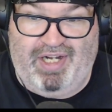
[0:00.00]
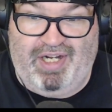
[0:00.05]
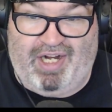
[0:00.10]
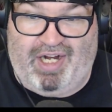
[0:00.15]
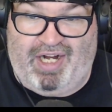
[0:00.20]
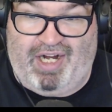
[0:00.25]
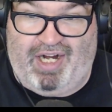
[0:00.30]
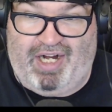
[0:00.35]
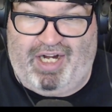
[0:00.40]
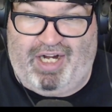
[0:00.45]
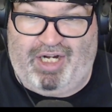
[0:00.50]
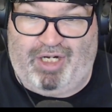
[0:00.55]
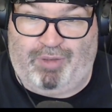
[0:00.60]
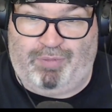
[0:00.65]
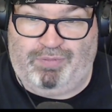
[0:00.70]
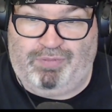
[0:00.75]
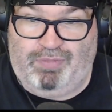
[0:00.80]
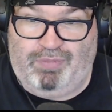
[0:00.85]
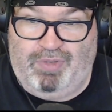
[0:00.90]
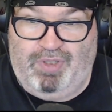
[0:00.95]

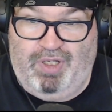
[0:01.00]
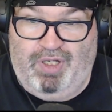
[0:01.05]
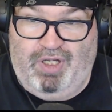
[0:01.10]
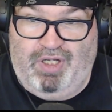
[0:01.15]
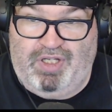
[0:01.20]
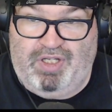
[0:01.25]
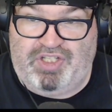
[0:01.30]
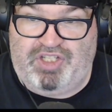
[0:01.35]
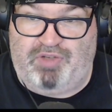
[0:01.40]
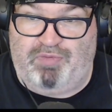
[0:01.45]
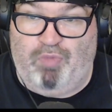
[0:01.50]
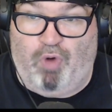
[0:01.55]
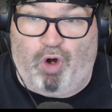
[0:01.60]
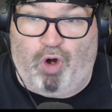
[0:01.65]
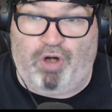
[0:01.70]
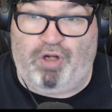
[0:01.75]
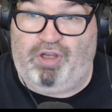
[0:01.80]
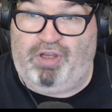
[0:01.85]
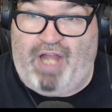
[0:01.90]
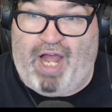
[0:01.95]
Some
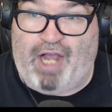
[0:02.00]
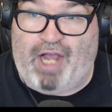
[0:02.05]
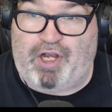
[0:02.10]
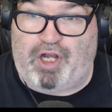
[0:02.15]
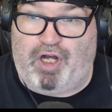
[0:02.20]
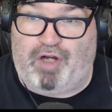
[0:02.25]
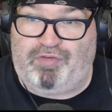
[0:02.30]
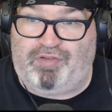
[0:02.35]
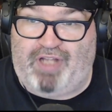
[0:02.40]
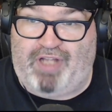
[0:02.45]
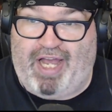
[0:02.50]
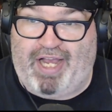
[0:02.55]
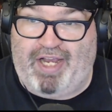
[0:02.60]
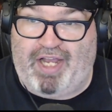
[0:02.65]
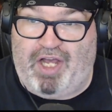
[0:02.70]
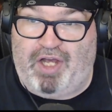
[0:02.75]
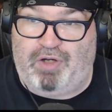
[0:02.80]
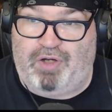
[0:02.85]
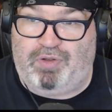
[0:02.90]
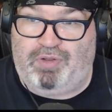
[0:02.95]
more knockoff
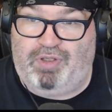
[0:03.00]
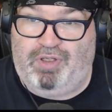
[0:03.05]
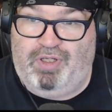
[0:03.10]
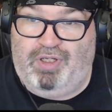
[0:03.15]
Lego